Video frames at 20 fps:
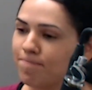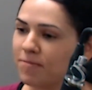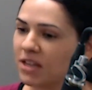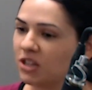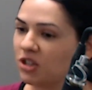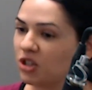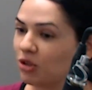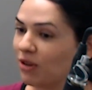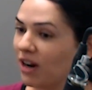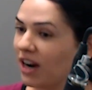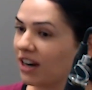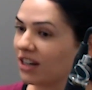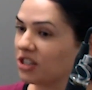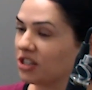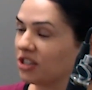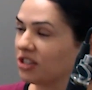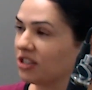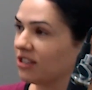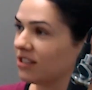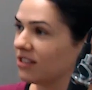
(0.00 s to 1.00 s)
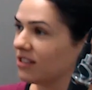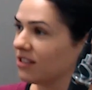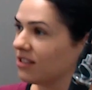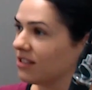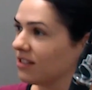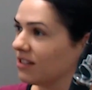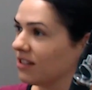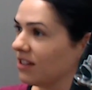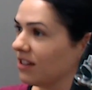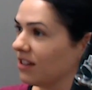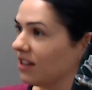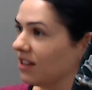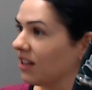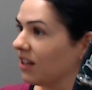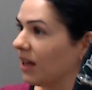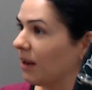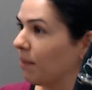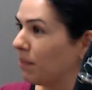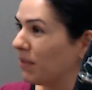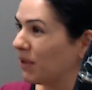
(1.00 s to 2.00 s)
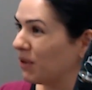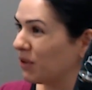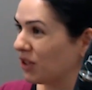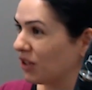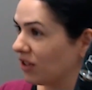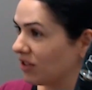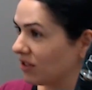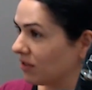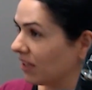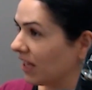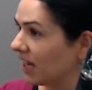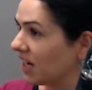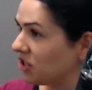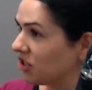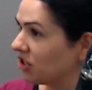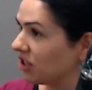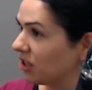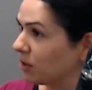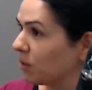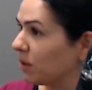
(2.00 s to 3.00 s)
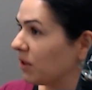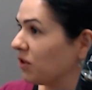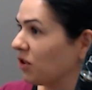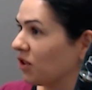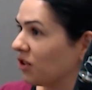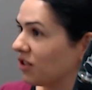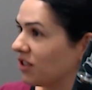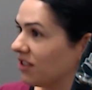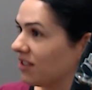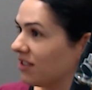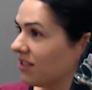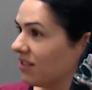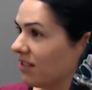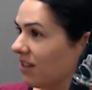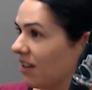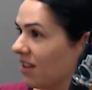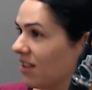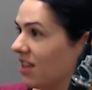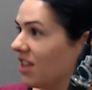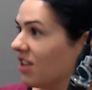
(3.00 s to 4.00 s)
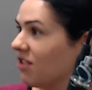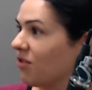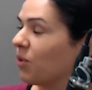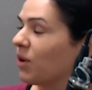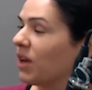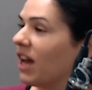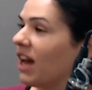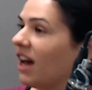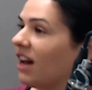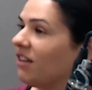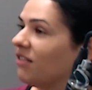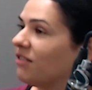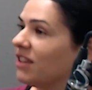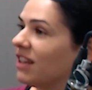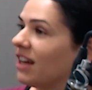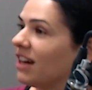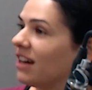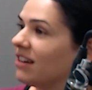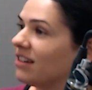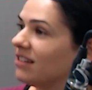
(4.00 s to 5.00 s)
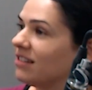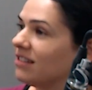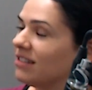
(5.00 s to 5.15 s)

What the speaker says: interactions and building those relationships with doctors, I think if we have that